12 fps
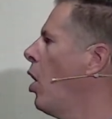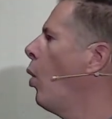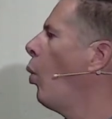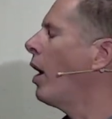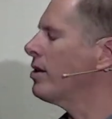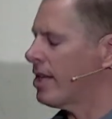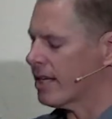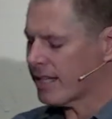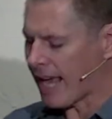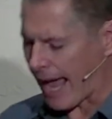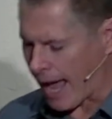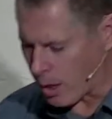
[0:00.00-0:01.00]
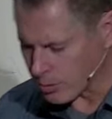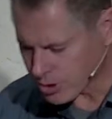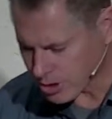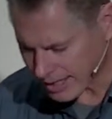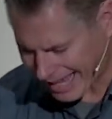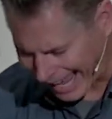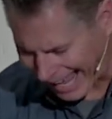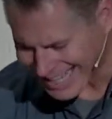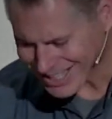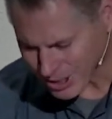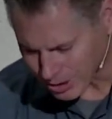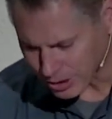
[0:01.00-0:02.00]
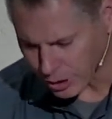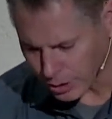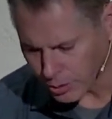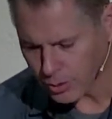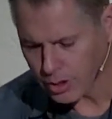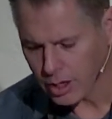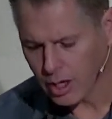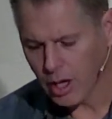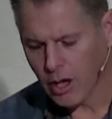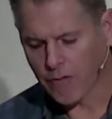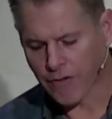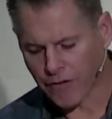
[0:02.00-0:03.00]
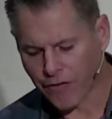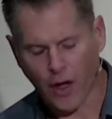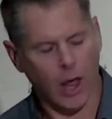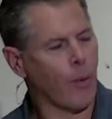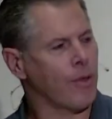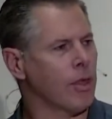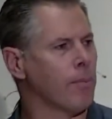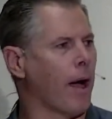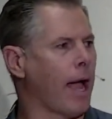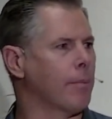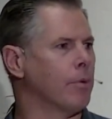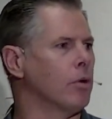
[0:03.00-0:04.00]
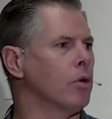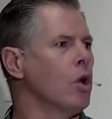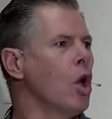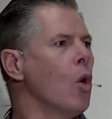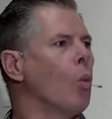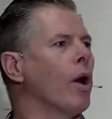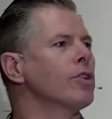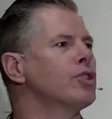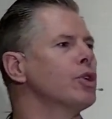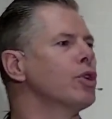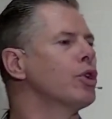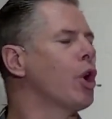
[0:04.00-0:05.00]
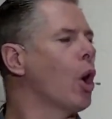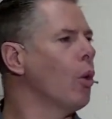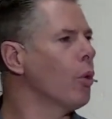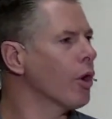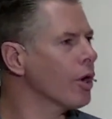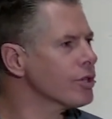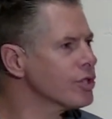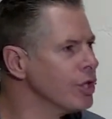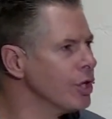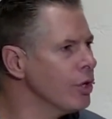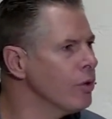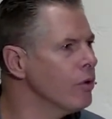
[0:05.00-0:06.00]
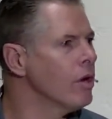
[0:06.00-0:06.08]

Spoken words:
want to cancel you for following the Bible, want to coerce you